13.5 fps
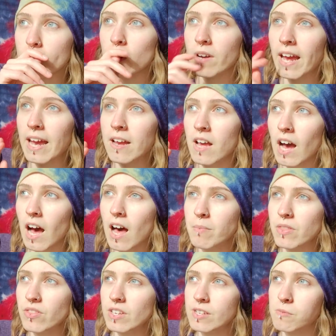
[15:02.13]
Okay,
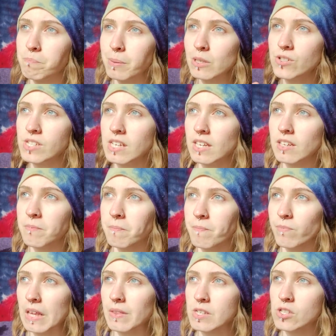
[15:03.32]
this building,
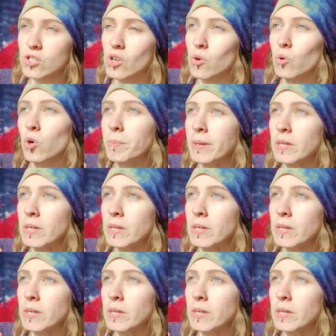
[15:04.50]
this school